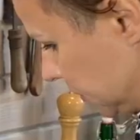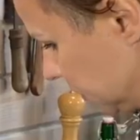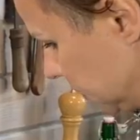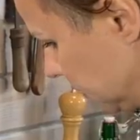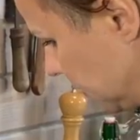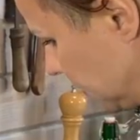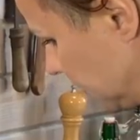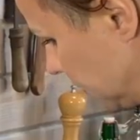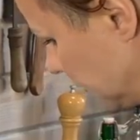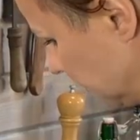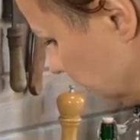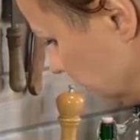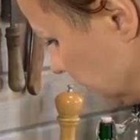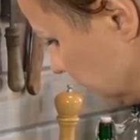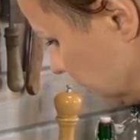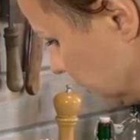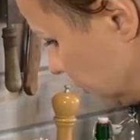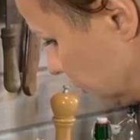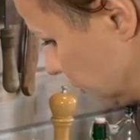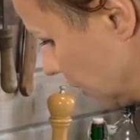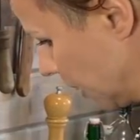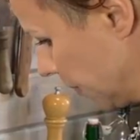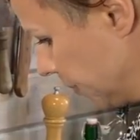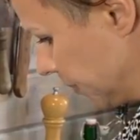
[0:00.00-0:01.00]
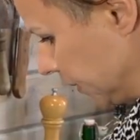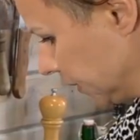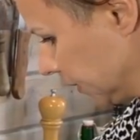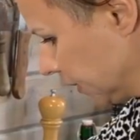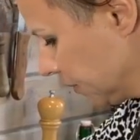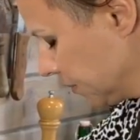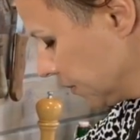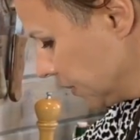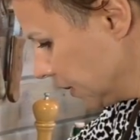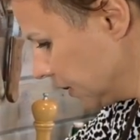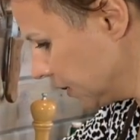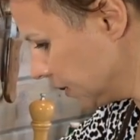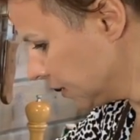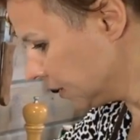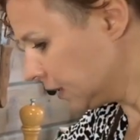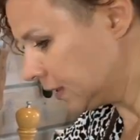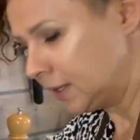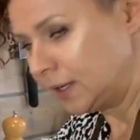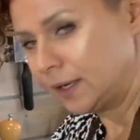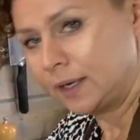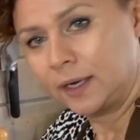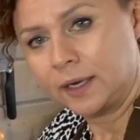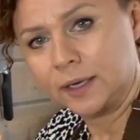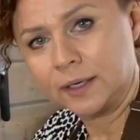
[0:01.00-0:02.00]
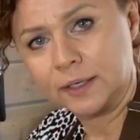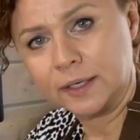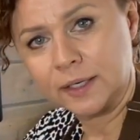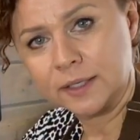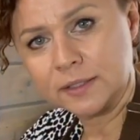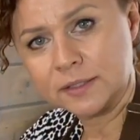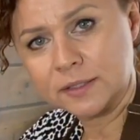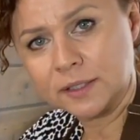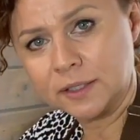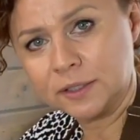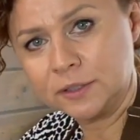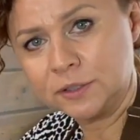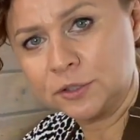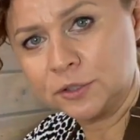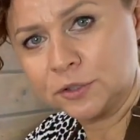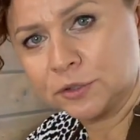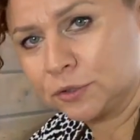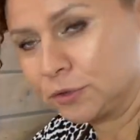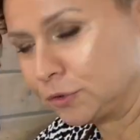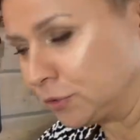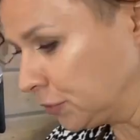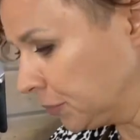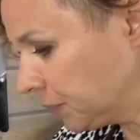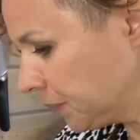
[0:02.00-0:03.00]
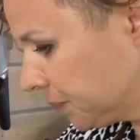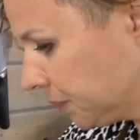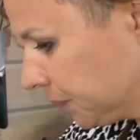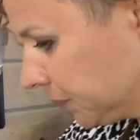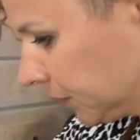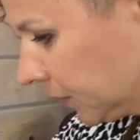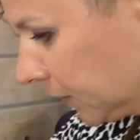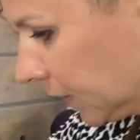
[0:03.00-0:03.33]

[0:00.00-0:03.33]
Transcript: So I'm just dropping them in, and as I do,